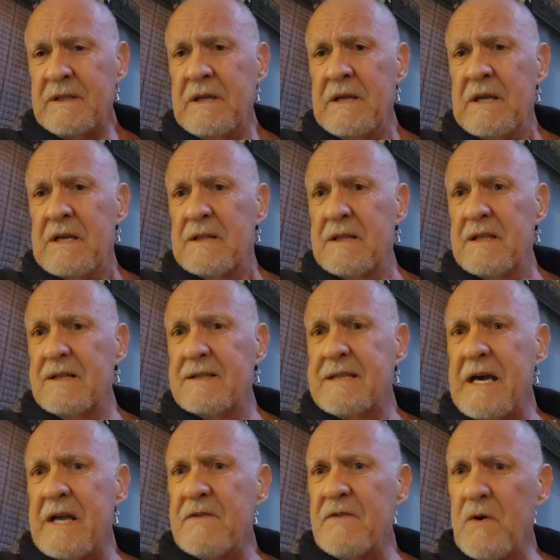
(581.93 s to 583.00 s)
The little
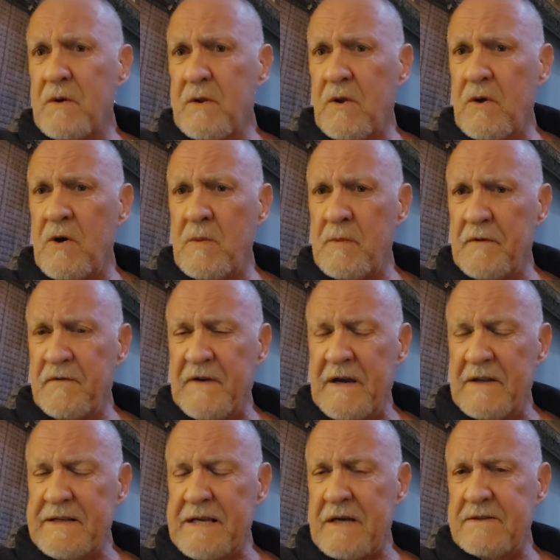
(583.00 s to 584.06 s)
town of Oklahoma
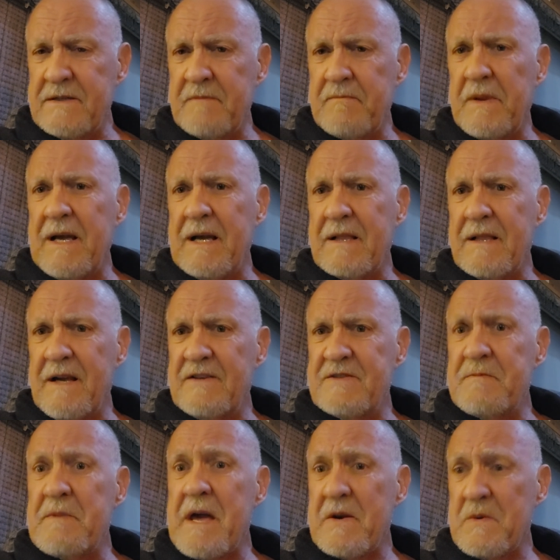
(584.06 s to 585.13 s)
found out that Black Lives
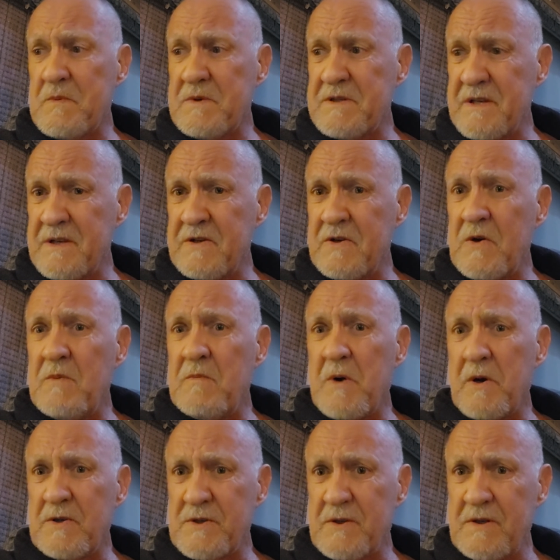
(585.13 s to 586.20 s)
Matter was going to go
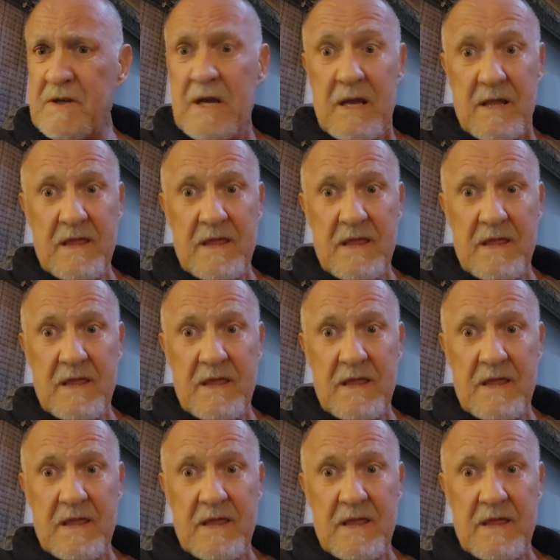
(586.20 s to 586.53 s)
marching.